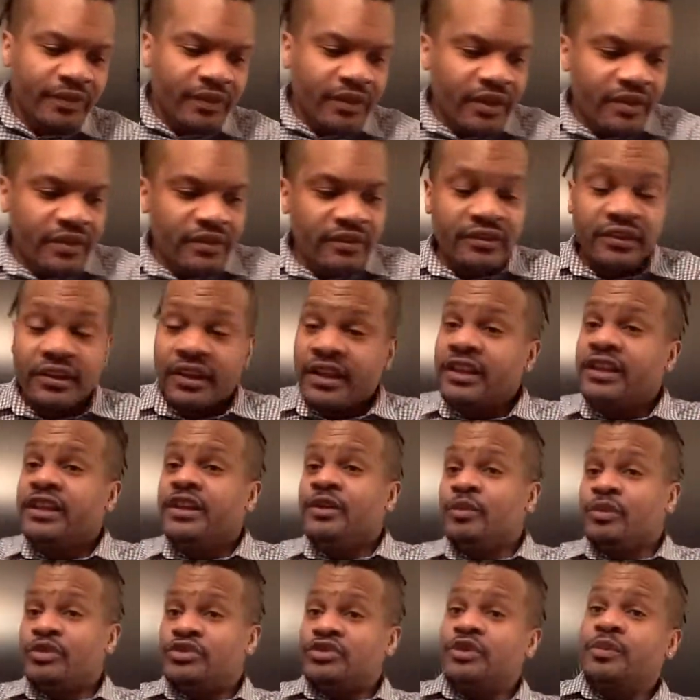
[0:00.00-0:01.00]
Lily
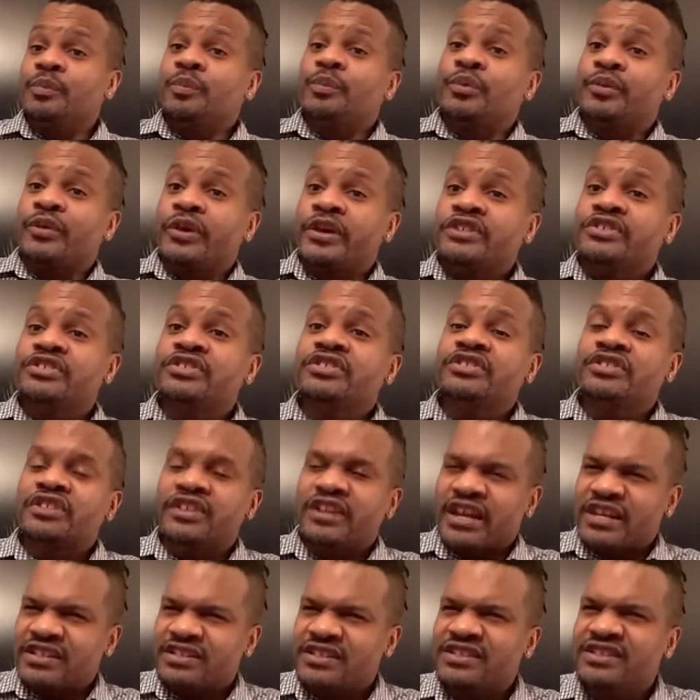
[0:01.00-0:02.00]
was impressed. She said, I
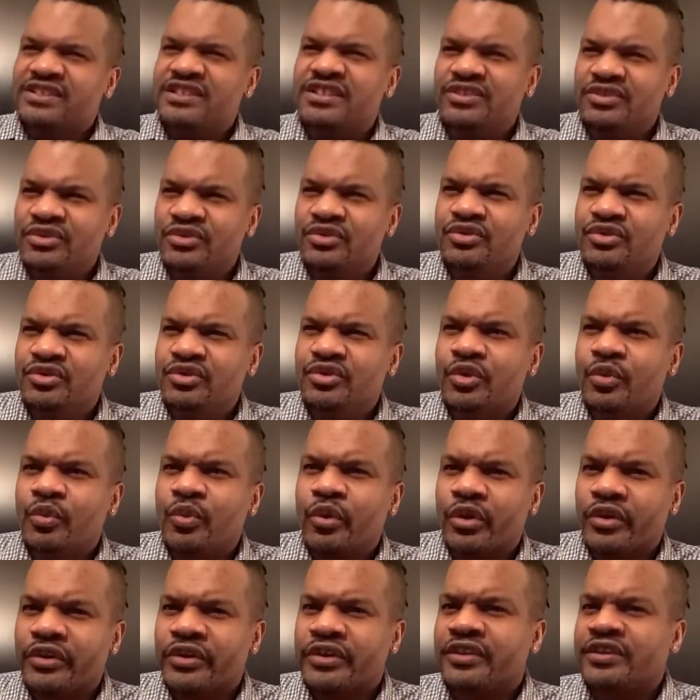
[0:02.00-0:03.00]
see you in your
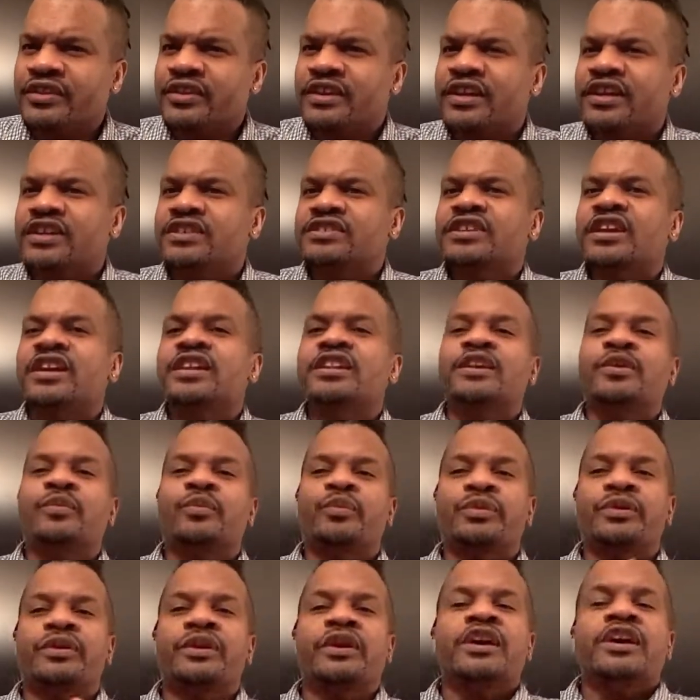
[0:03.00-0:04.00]
work and things. And then
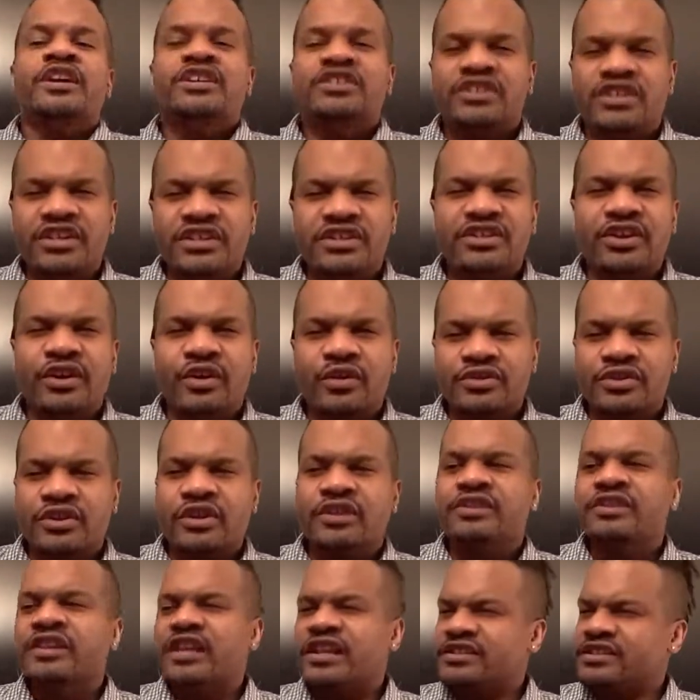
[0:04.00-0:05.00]
she tells her,
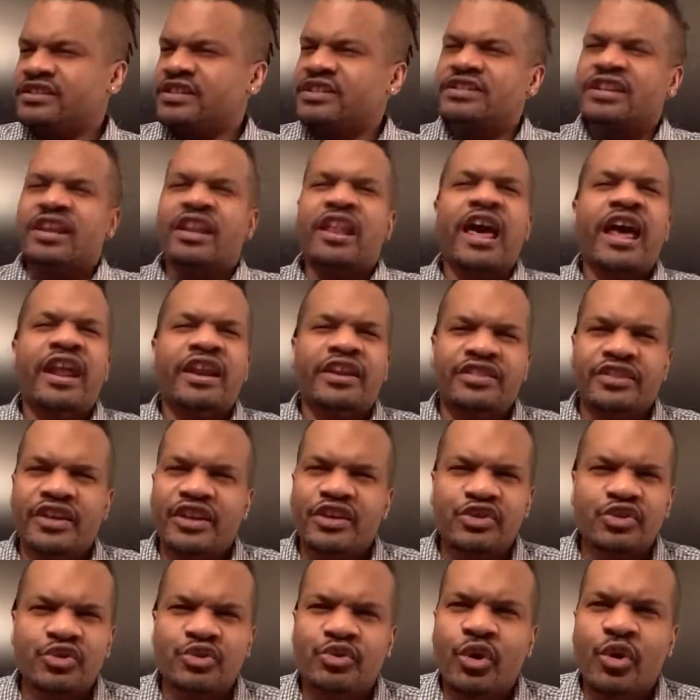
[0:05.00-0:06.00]
it's a lot of things
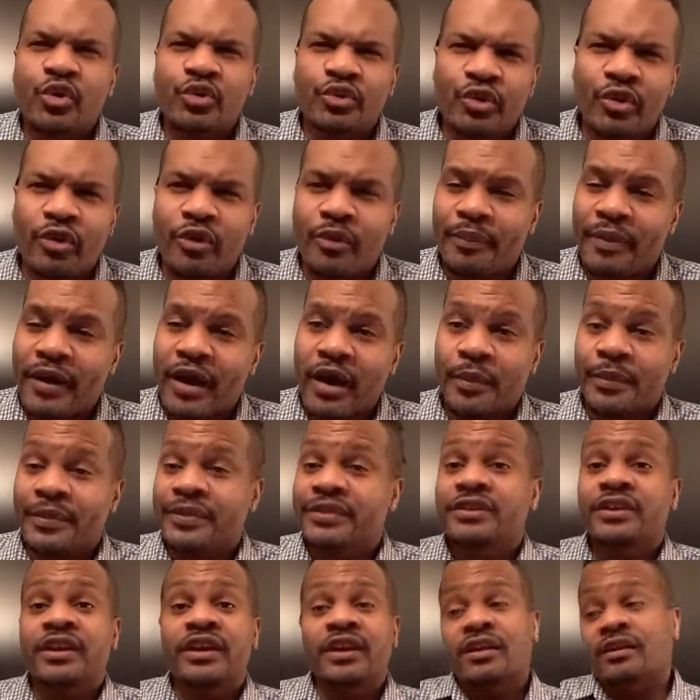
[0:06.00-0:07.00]
you don't know about me.
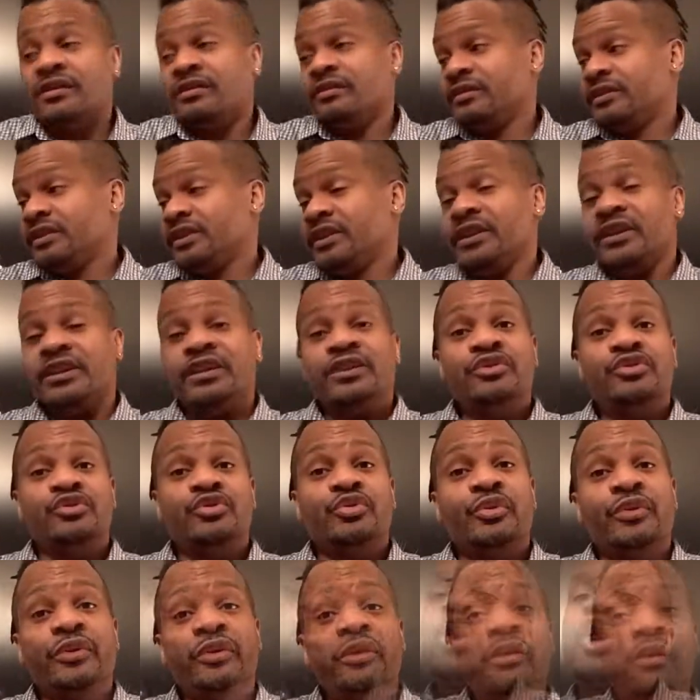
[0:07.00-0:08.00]
Yeah, he can do
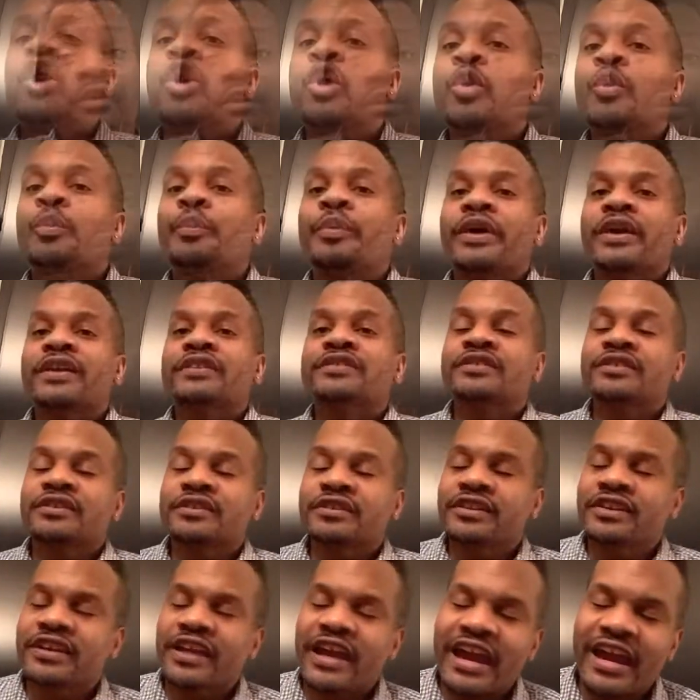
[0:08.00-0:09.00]
it. So
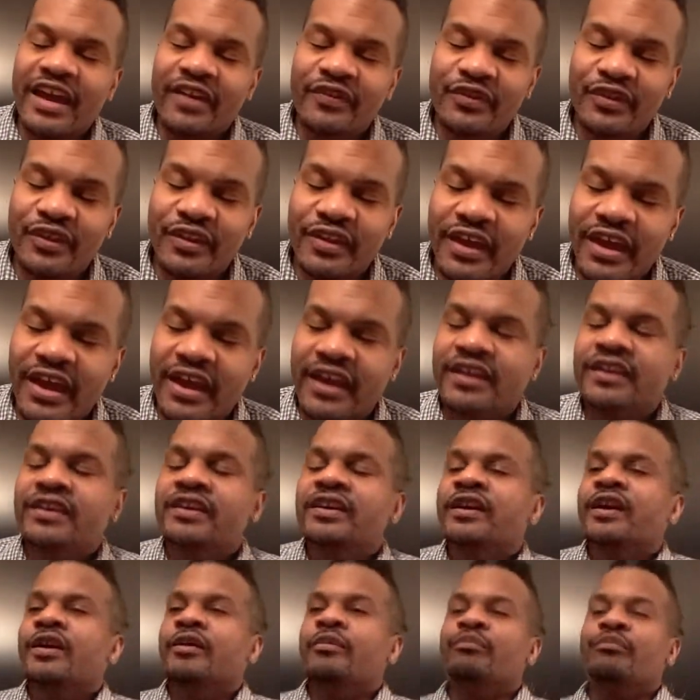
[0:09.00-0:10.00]
basically after that,
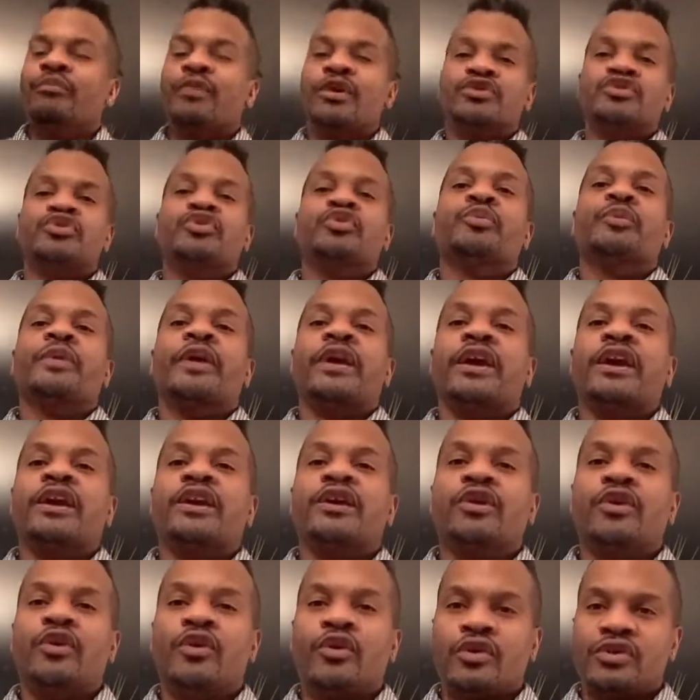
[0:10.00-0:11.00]
Muscle Man
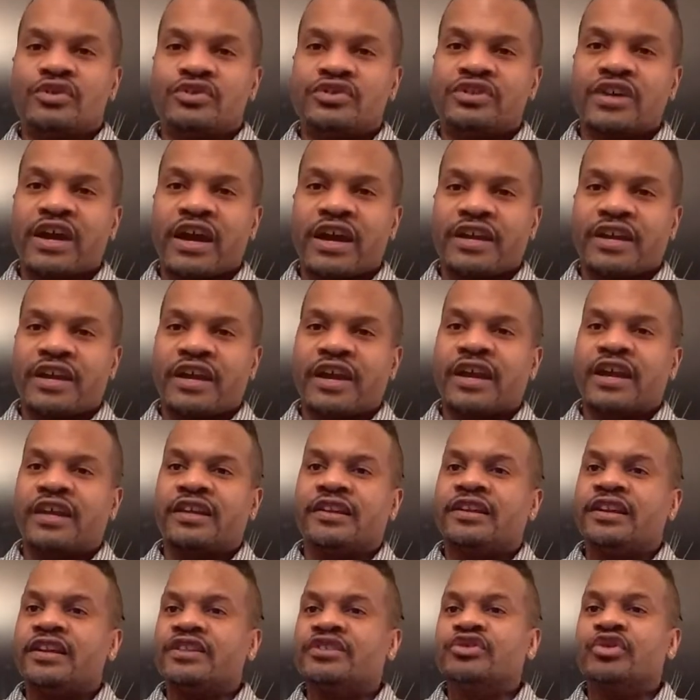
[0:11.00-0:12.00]
calls Diane,
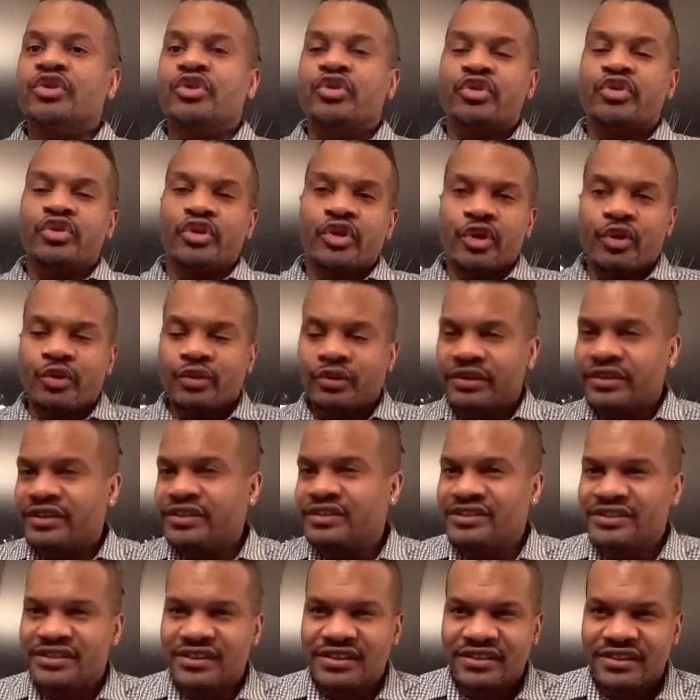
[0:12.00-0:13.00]
lets her know,
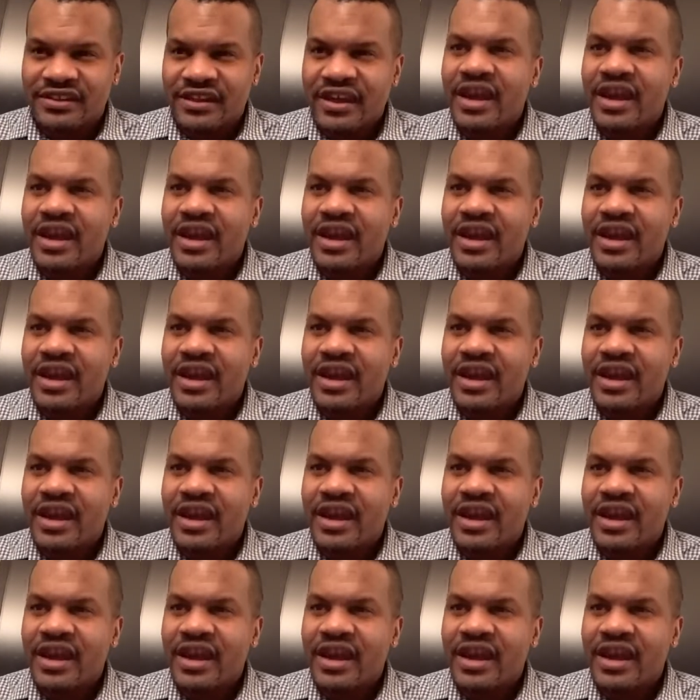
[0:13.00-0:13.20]
listen,